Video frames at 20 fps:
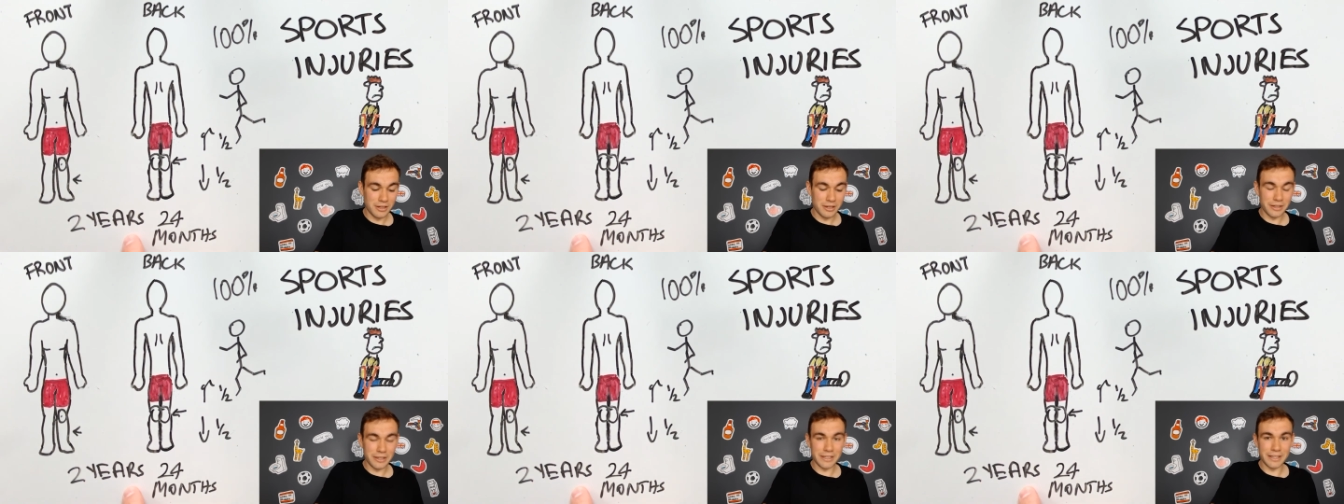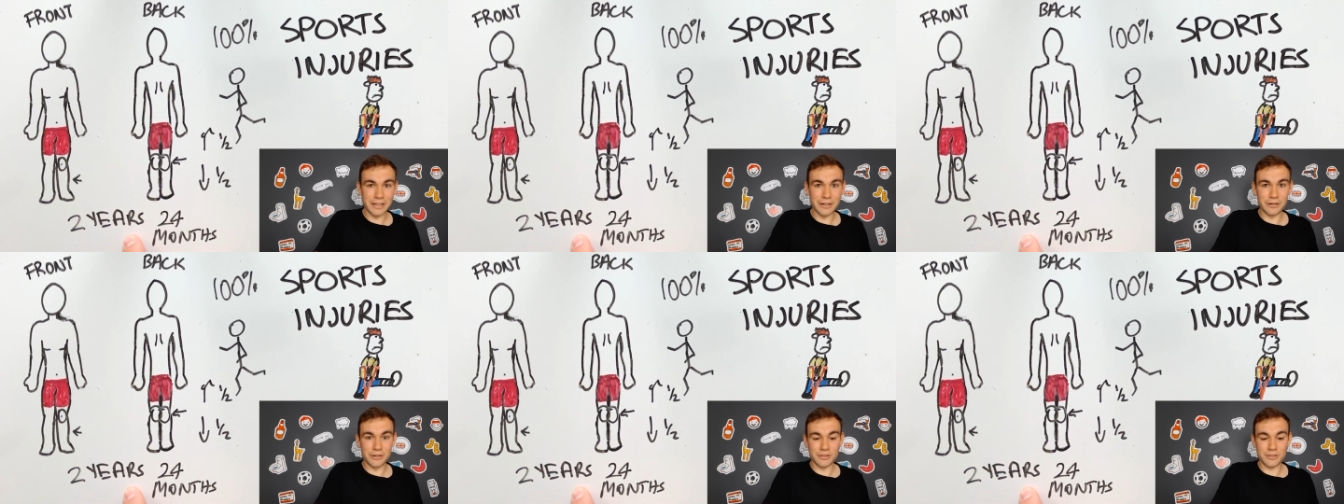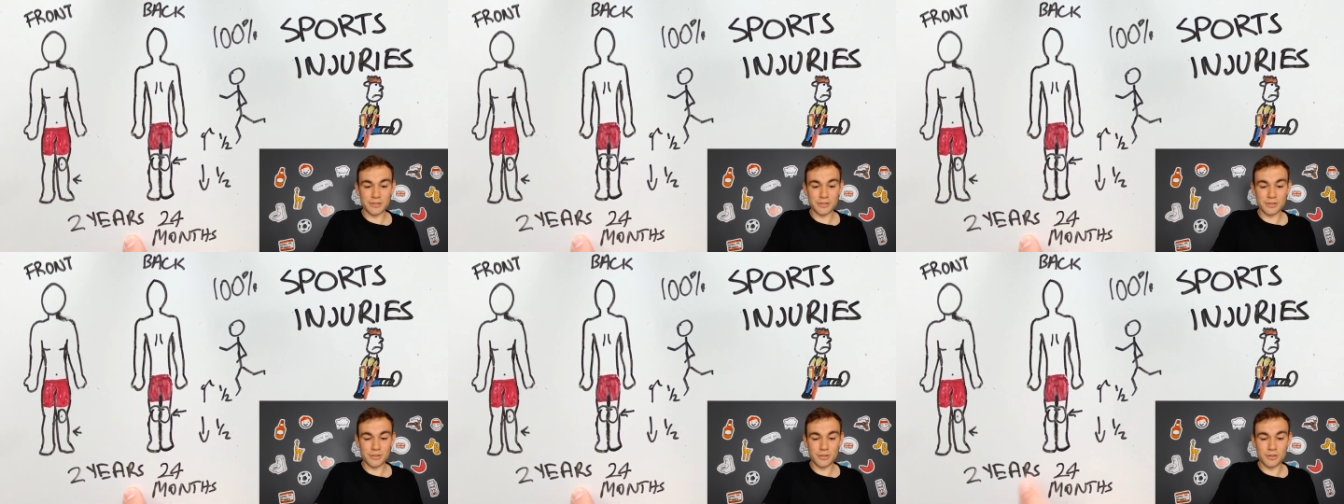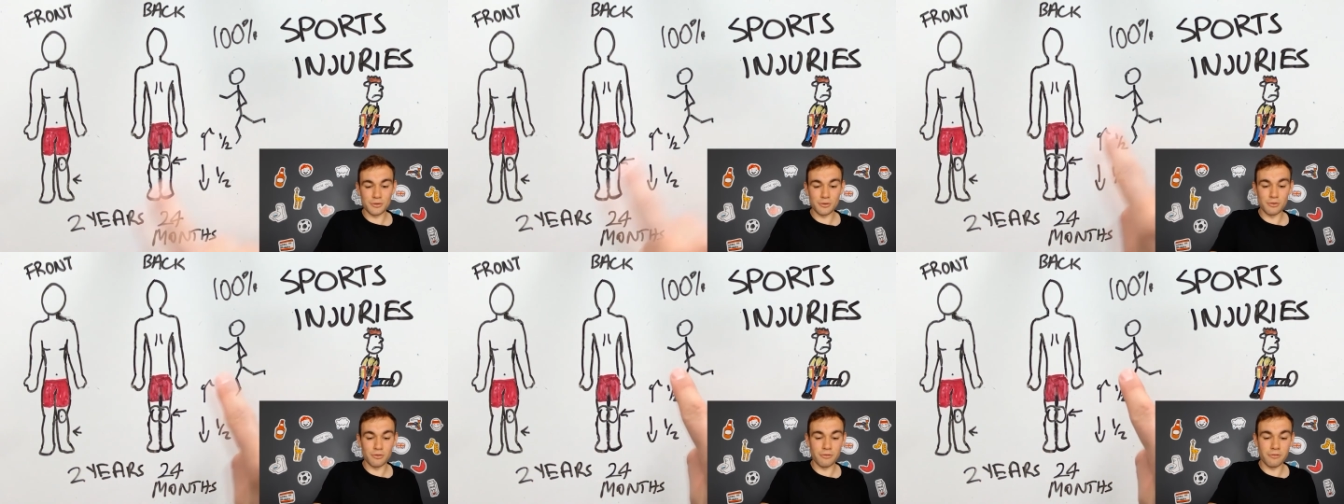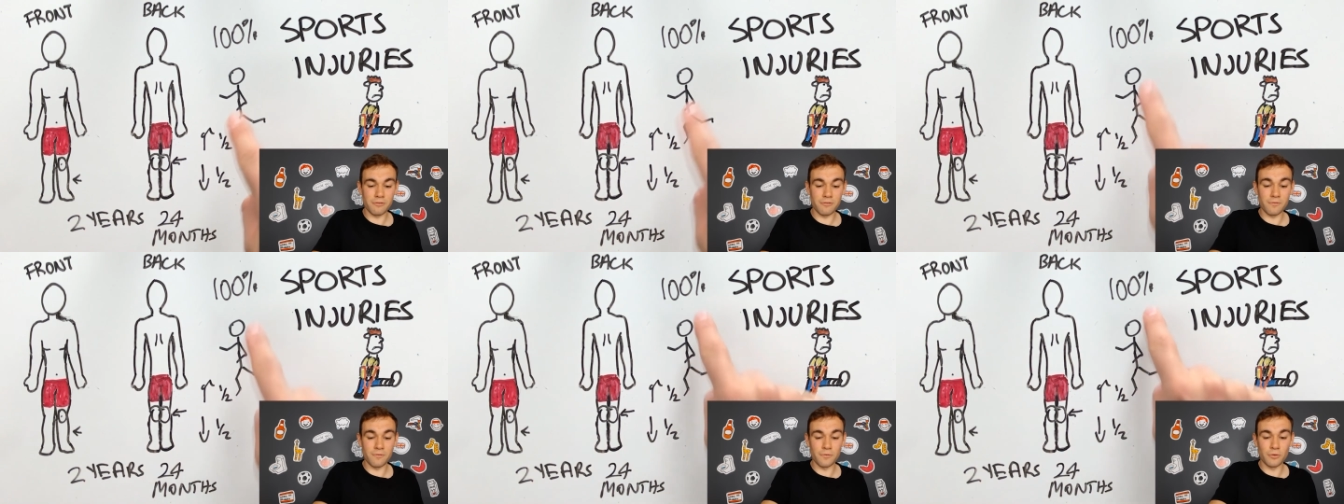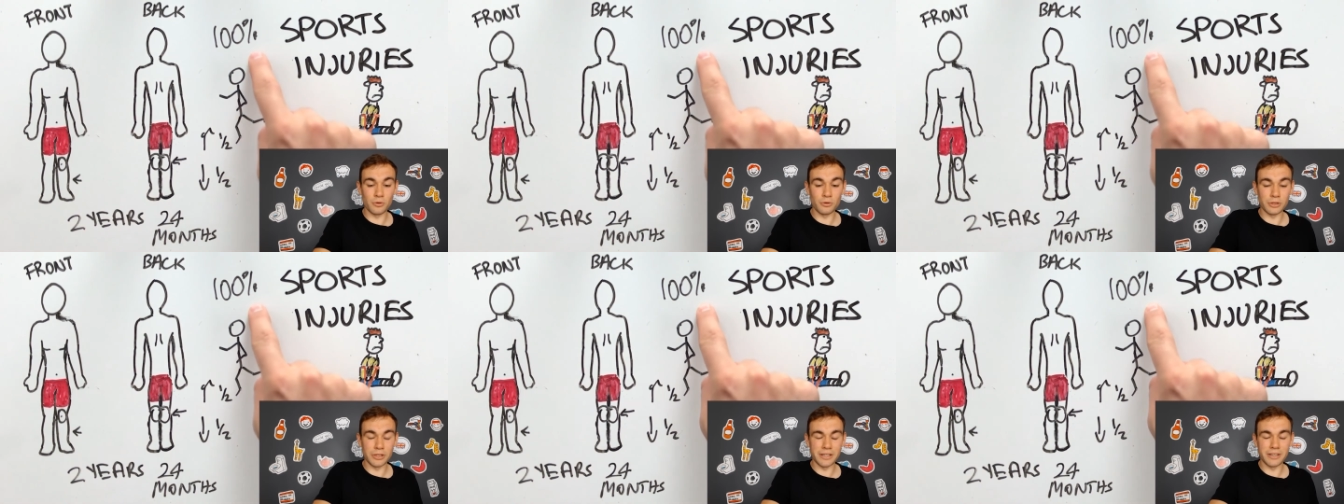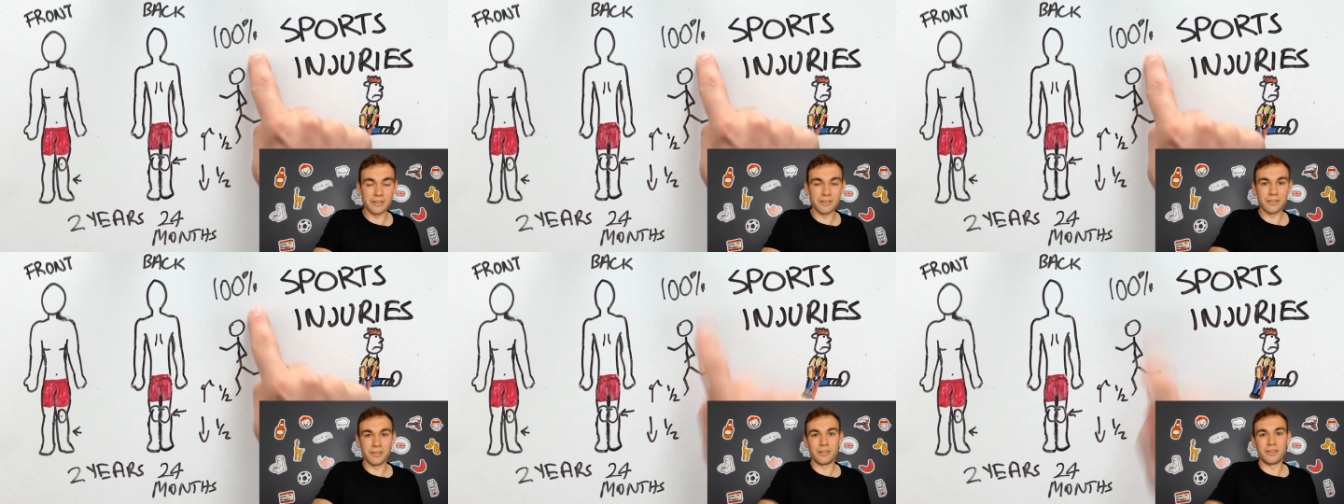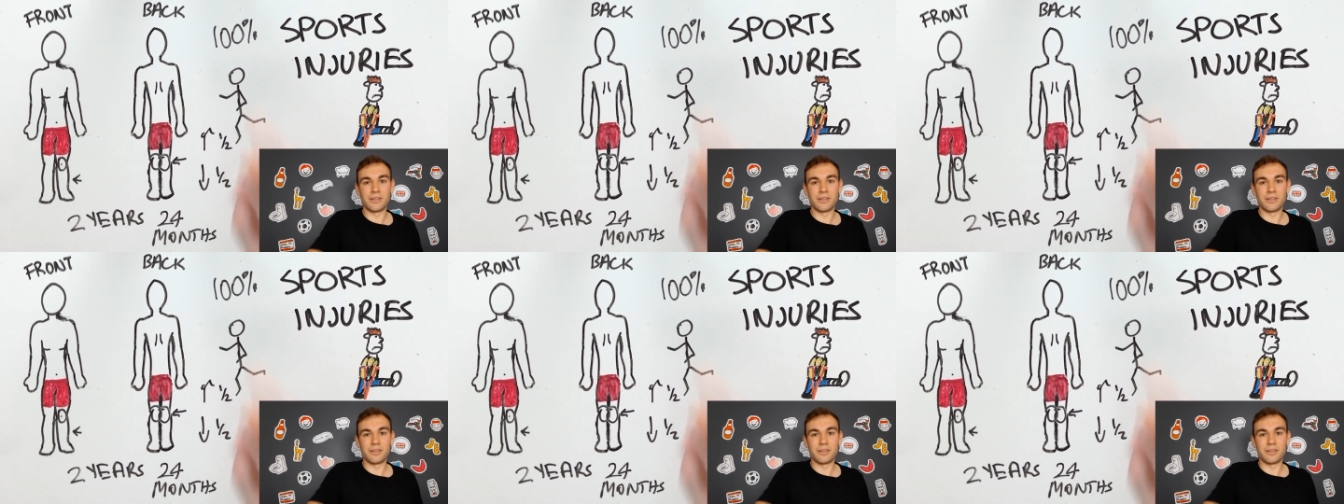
years to fully